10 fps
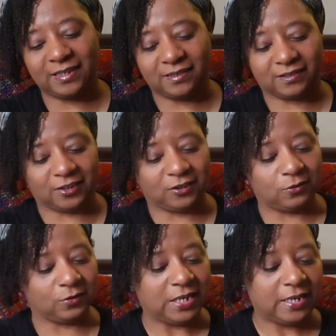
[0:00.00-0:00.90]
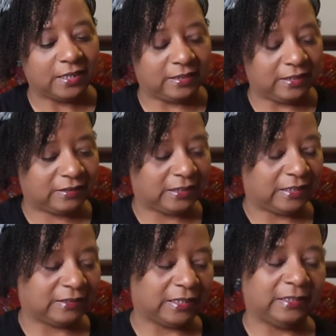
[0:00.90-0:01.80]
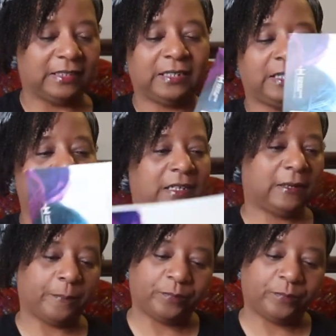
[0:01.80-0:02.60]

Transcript: It is cute. This is a knitted